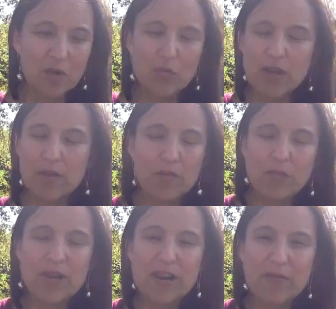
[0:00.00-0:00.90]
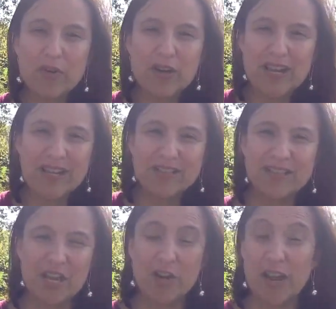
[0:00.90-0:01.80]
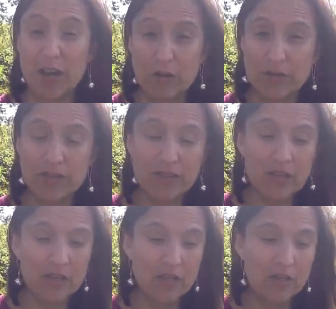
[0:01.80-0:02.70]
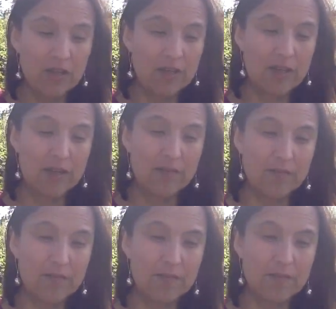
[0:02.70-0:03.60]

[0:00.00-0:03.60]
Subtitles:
Whatever it is, their health. Can